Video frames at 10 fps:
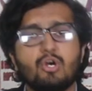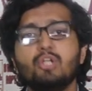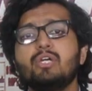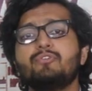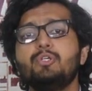
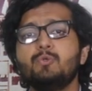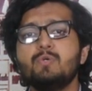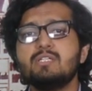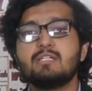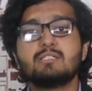All you have to
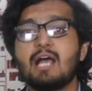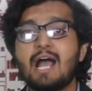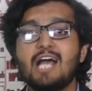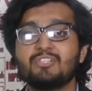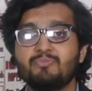do is just
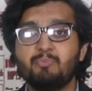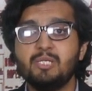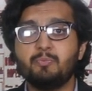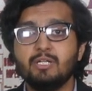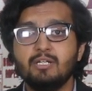ask
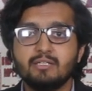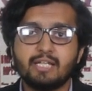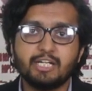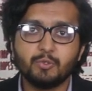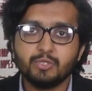people
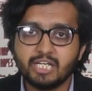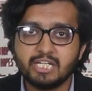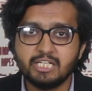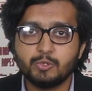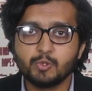that you know they
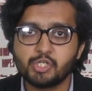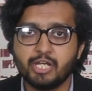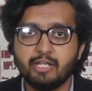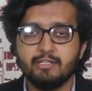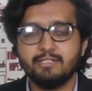need to
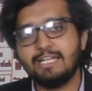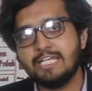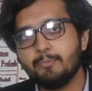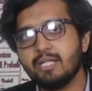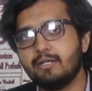share their
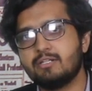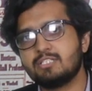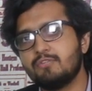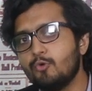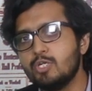email
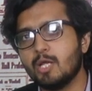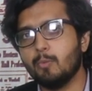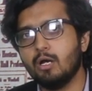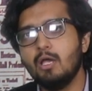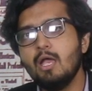address and phone
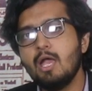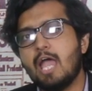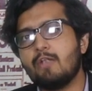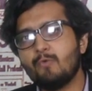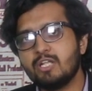number.
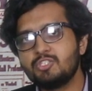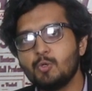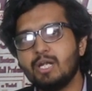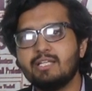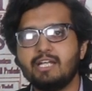And once
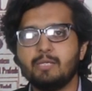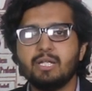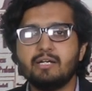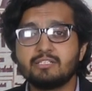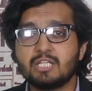you get their
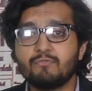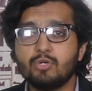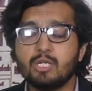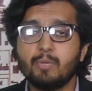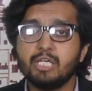email address and
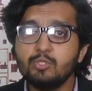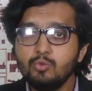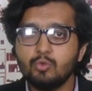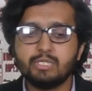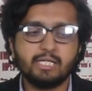phone number,
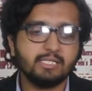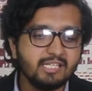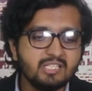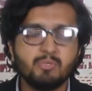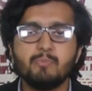you know that
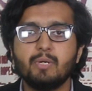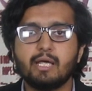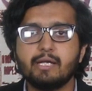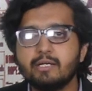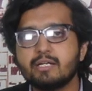these people
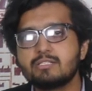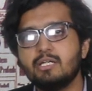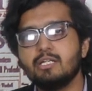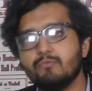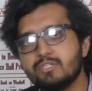are
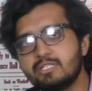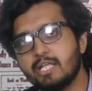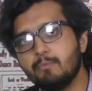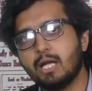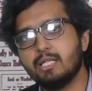interested in
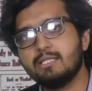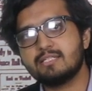visiting Bali.